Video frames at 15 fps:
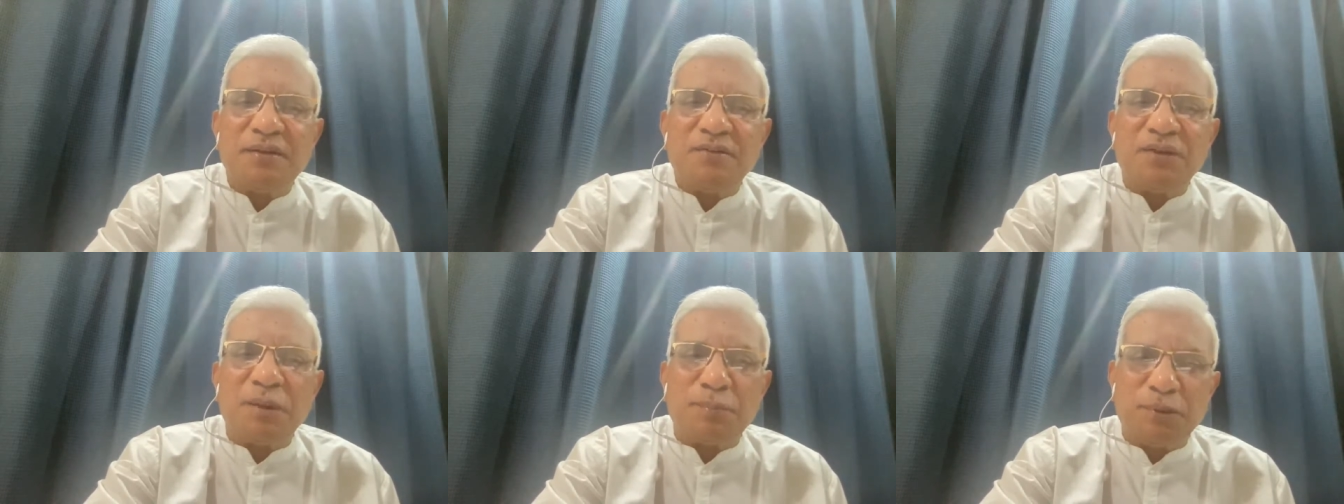
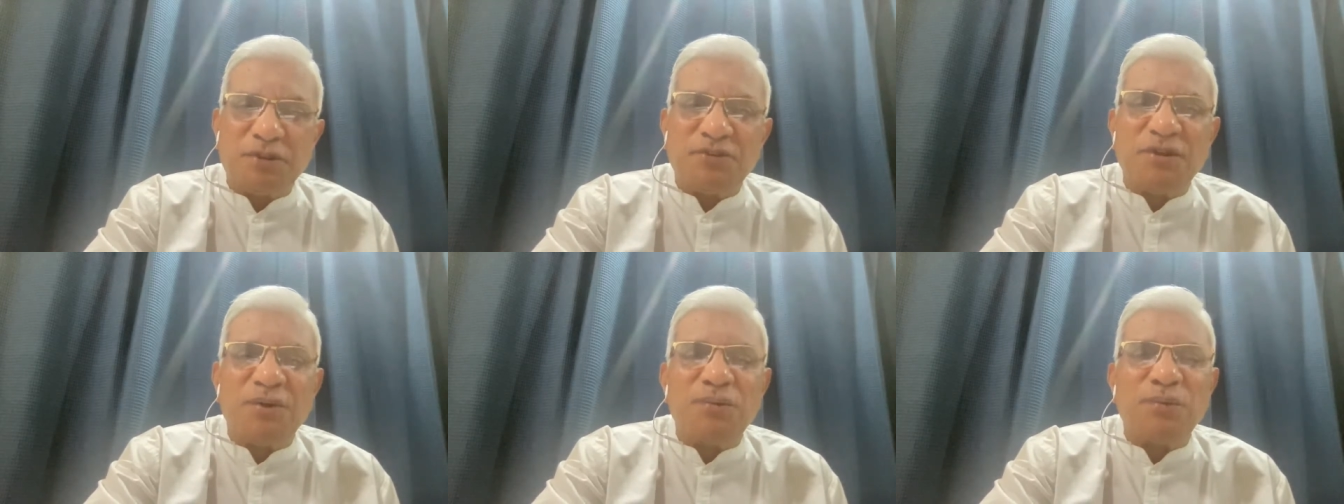So a
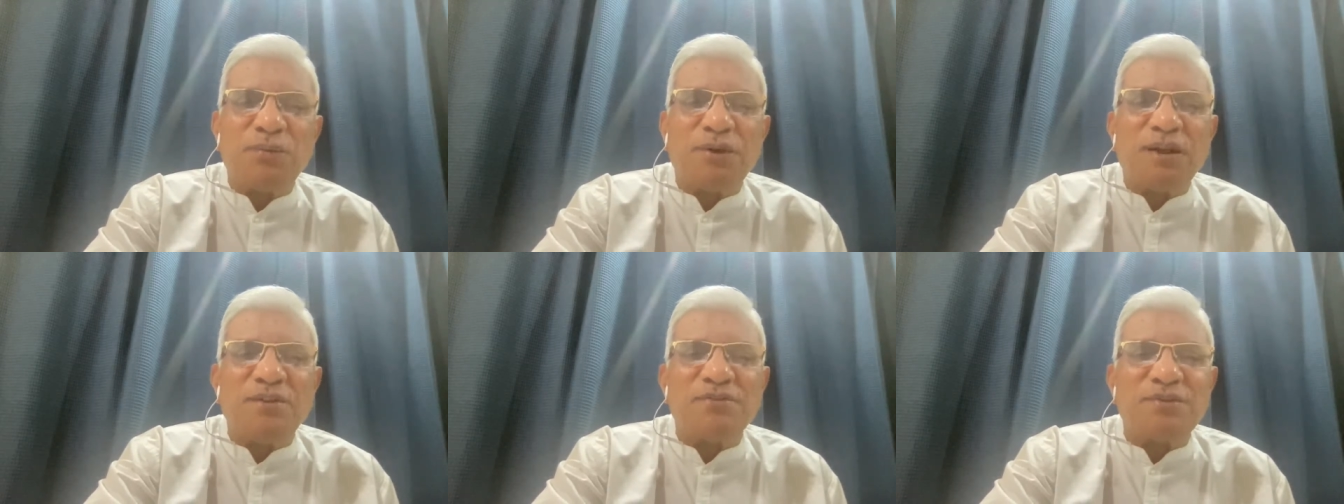person who
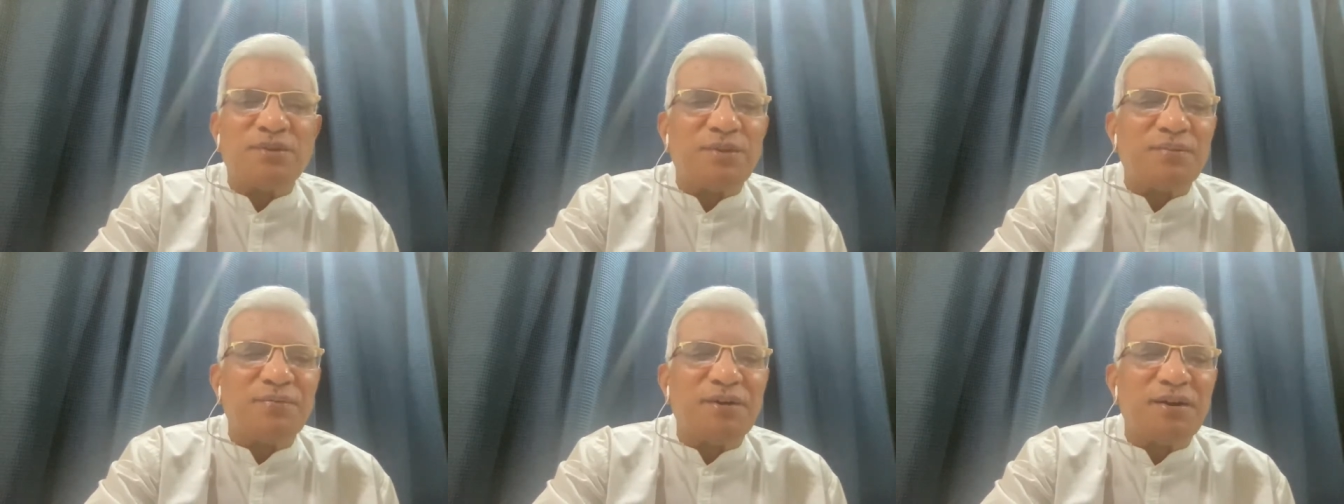takes to
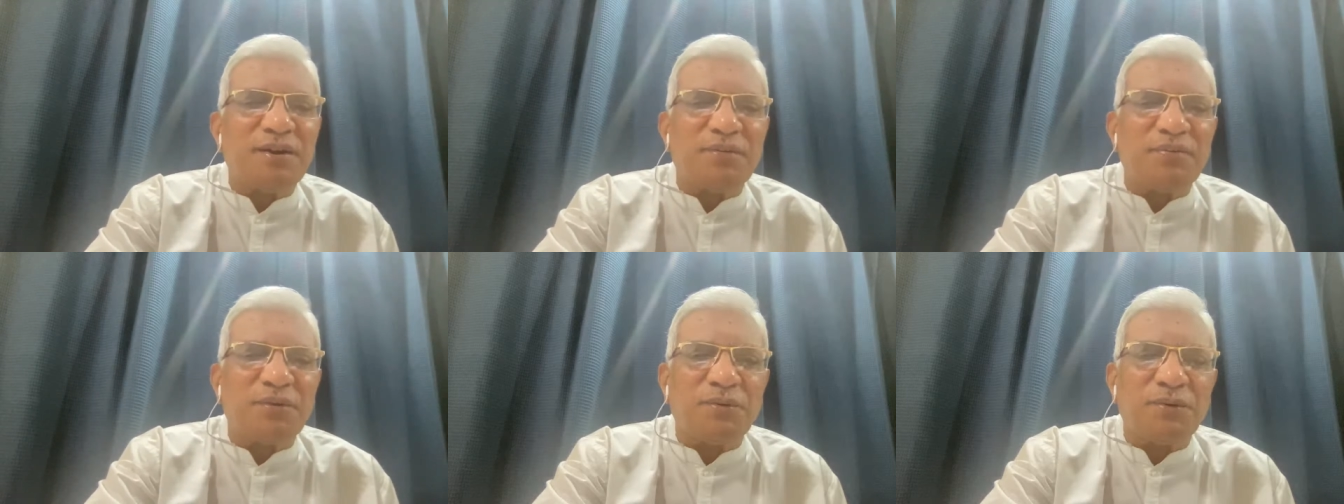the field
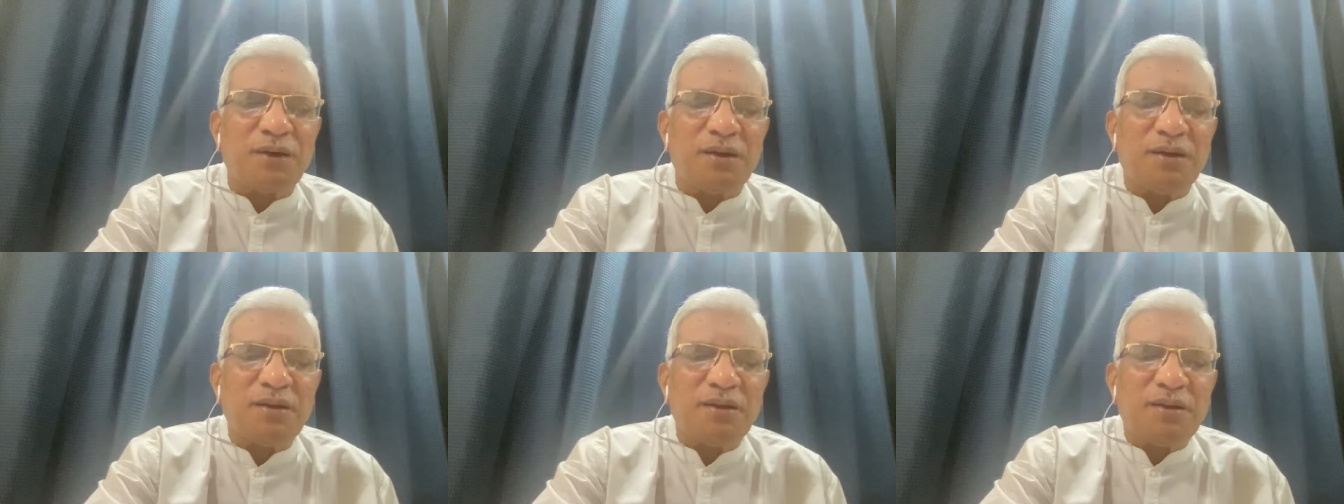of
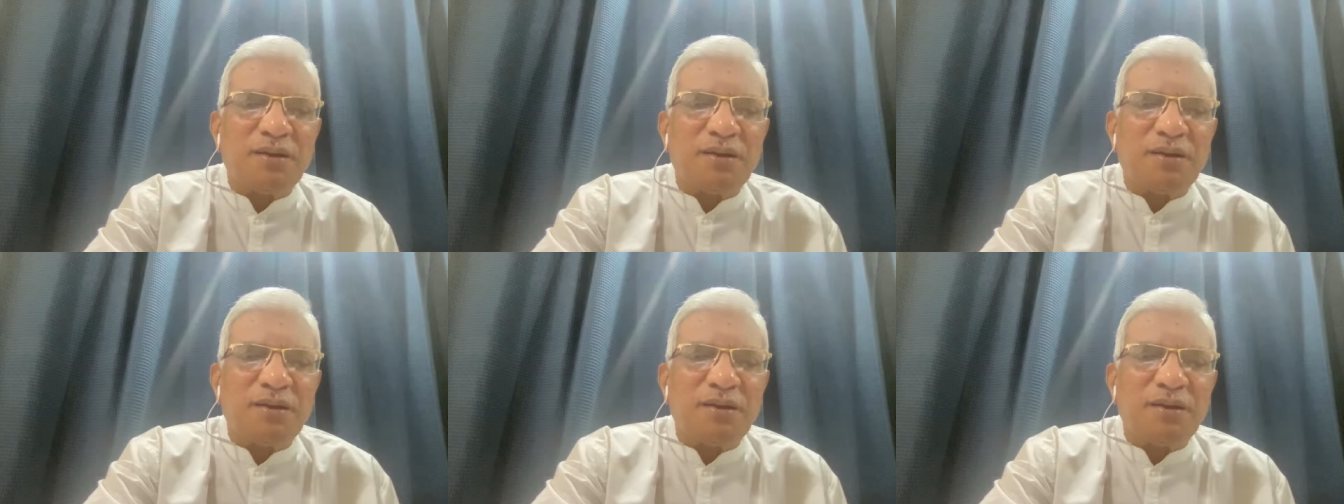yoga,